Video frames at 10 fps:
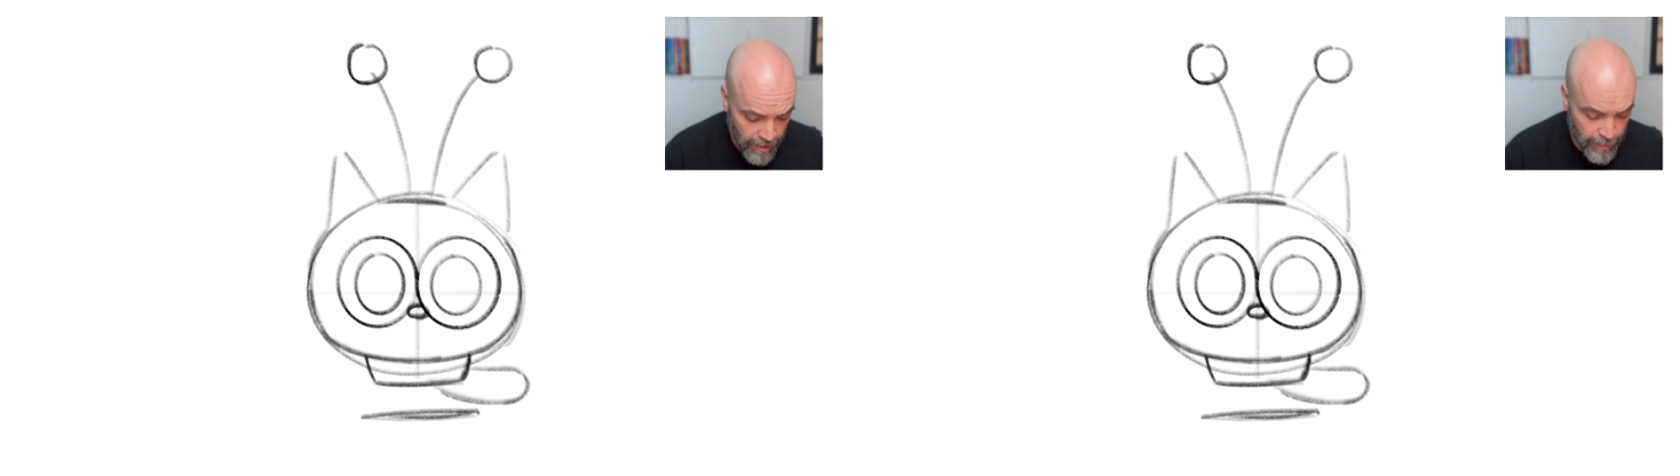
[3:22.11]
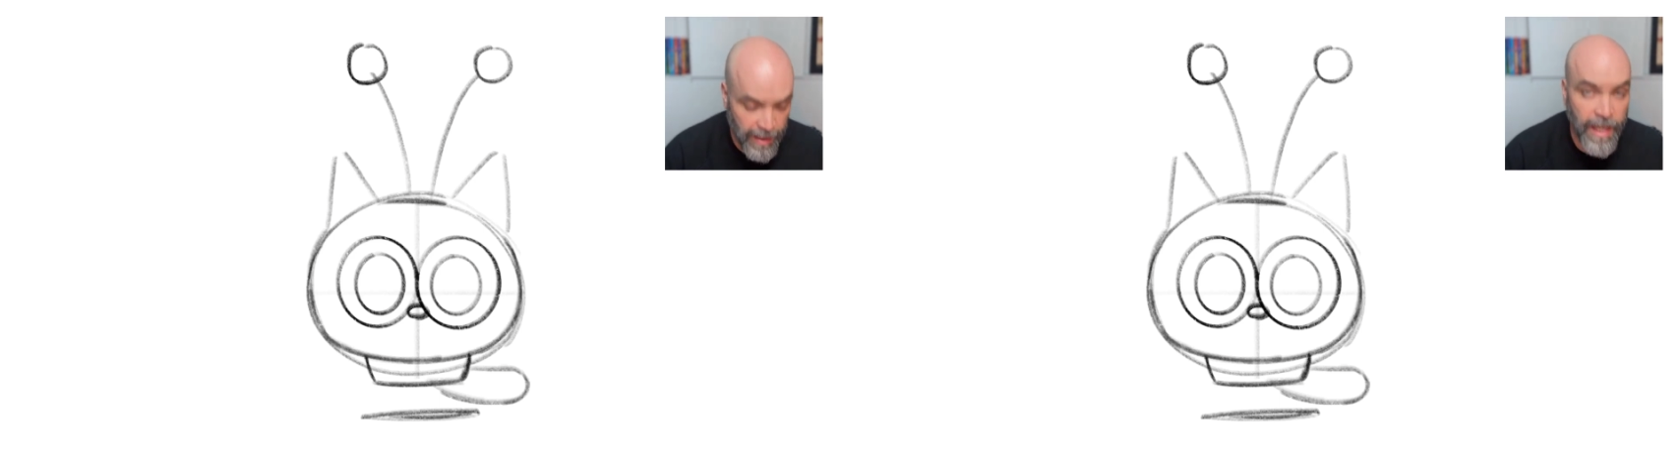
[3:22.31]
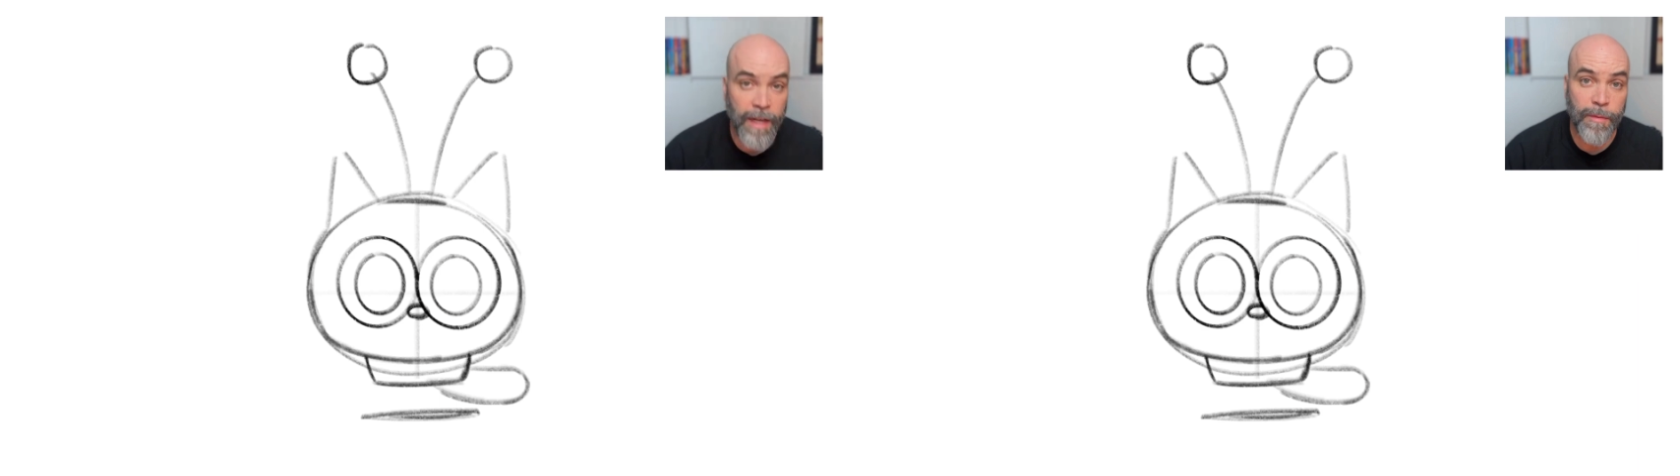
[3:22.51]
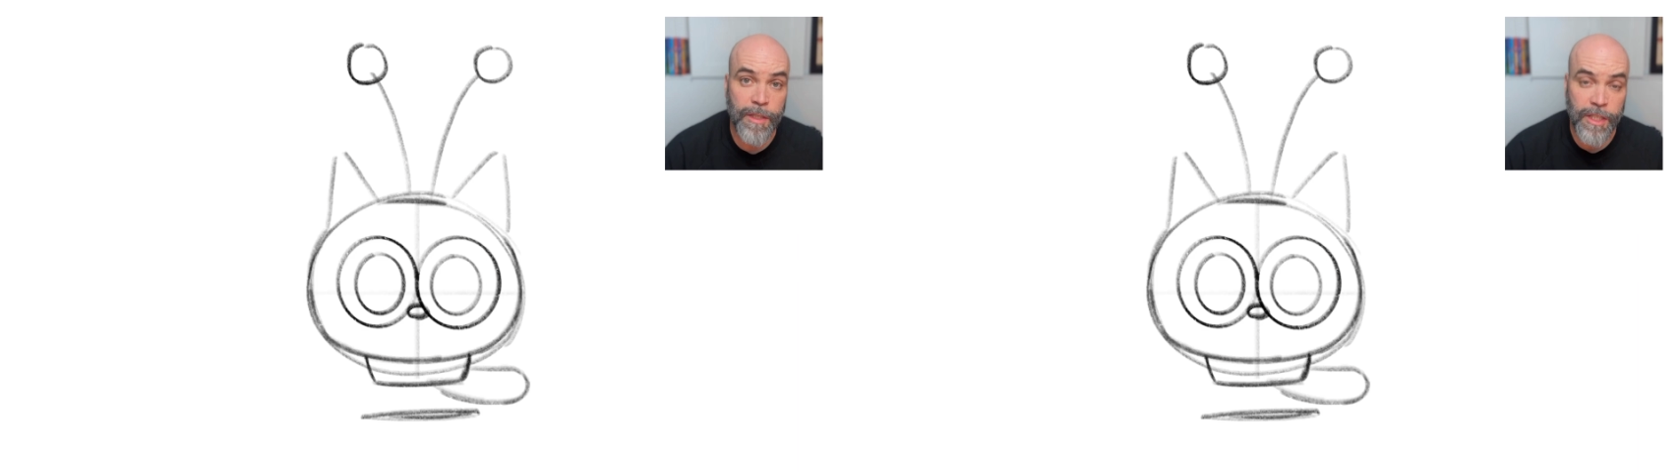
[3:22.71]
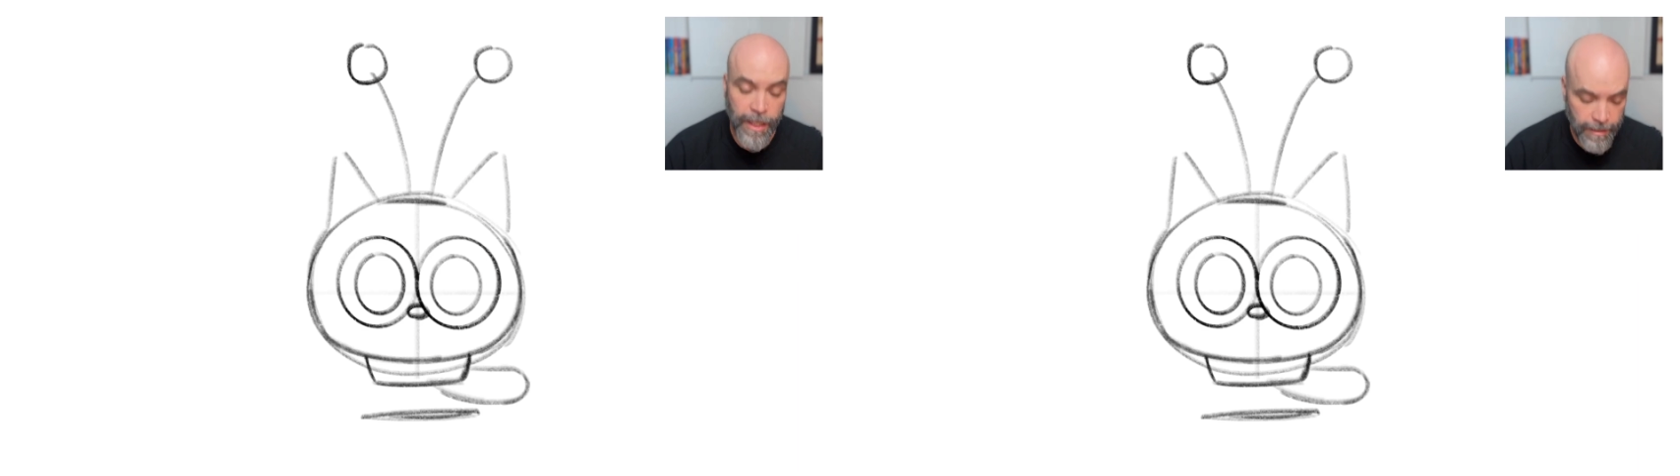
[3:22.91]
all we can with
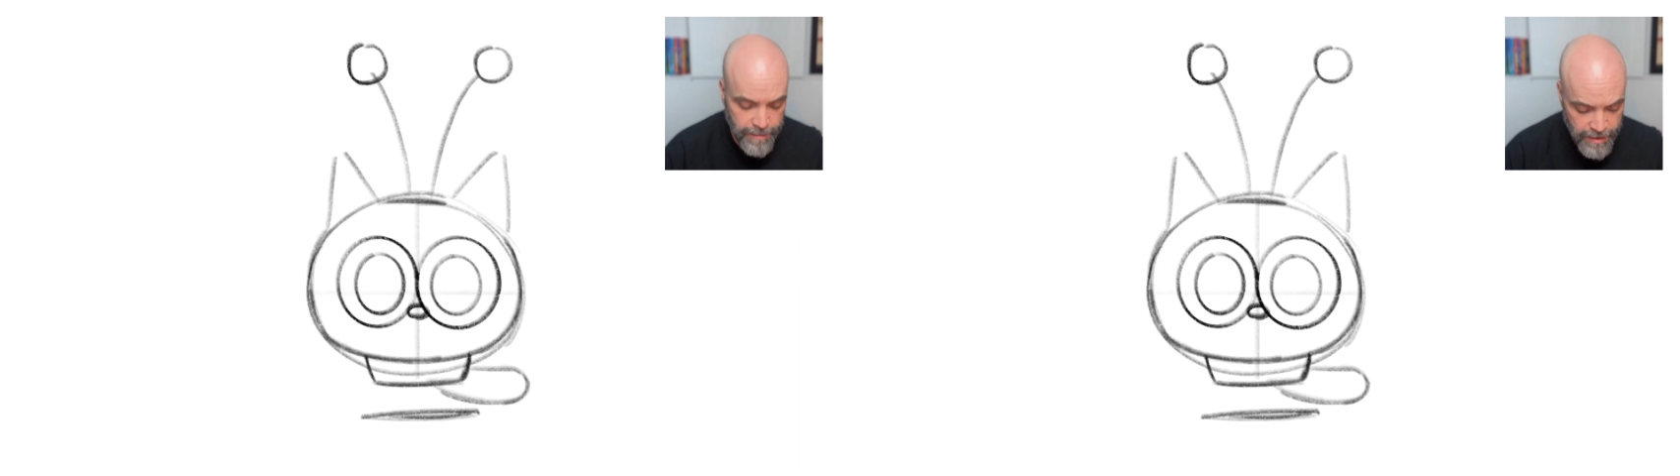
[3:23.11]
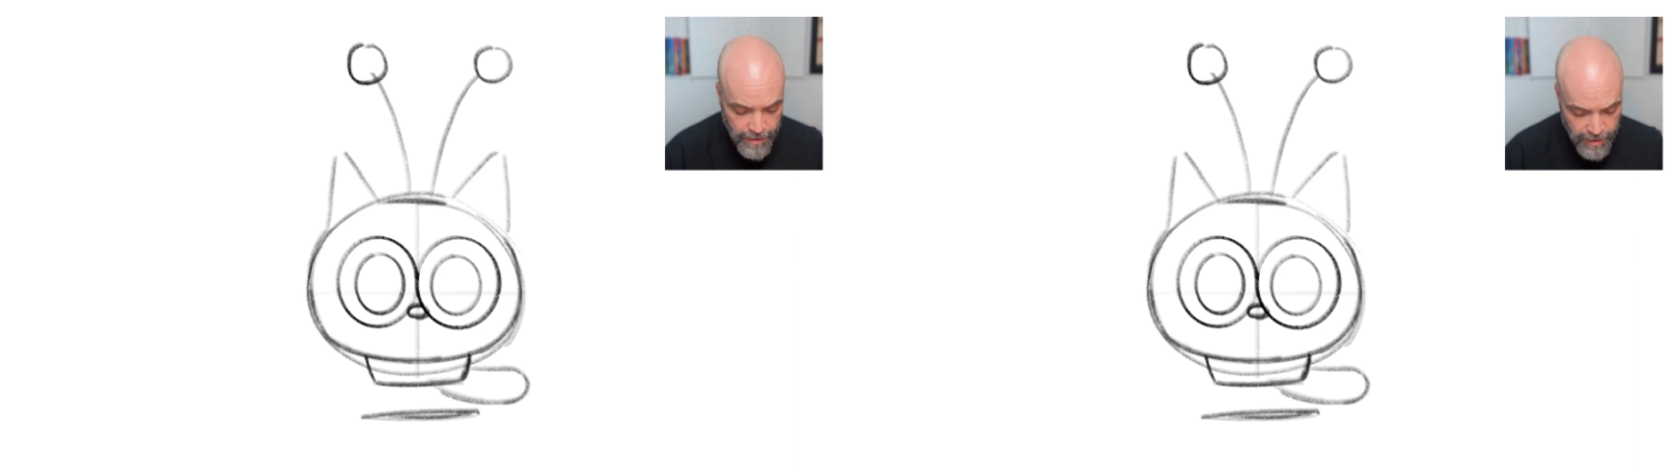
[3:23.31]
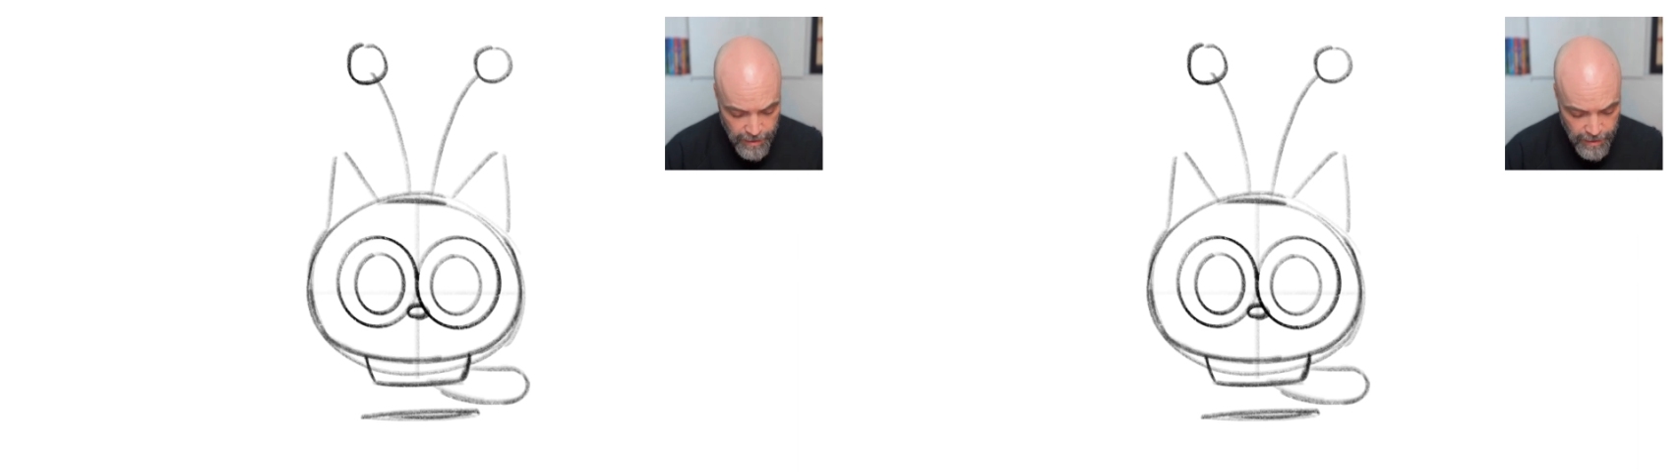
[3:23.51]
shapes.